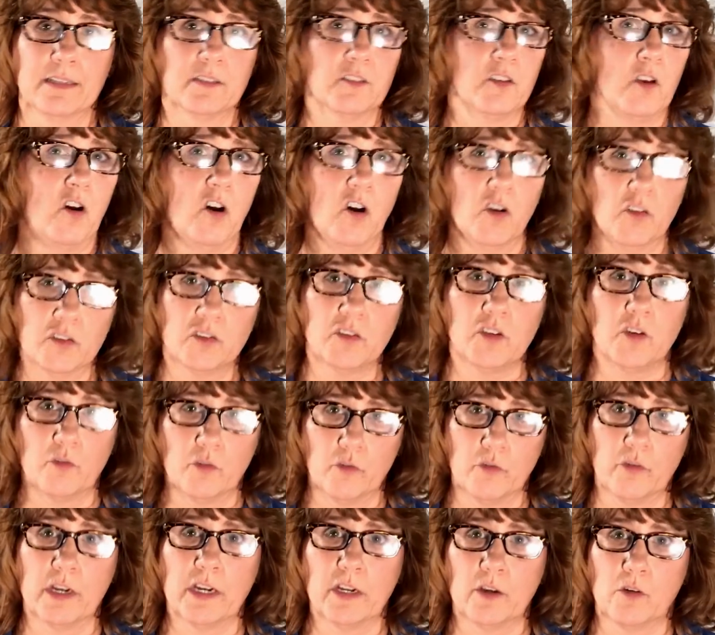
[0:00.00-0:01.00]
is also
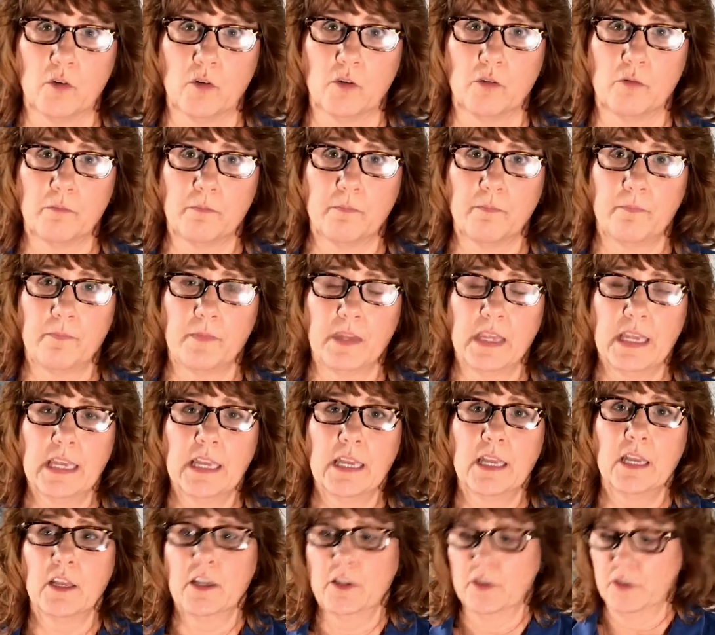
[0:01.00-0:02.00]
critical.
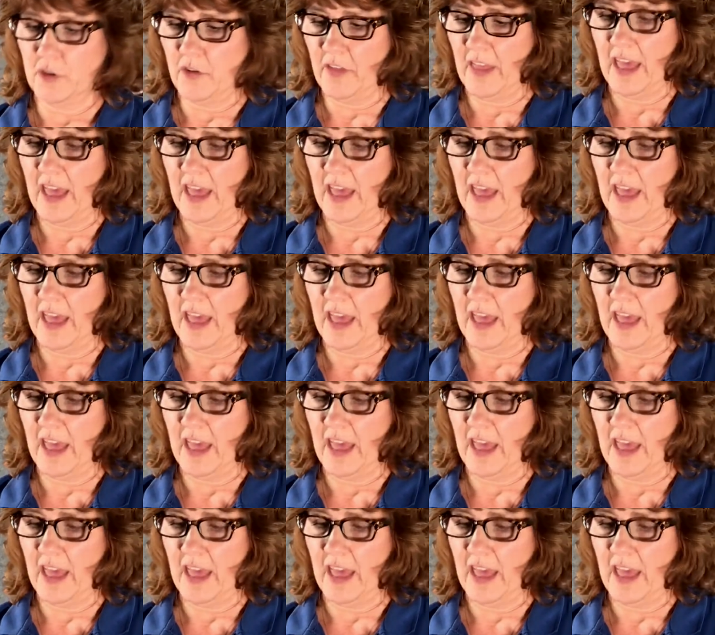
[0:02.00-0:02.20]
So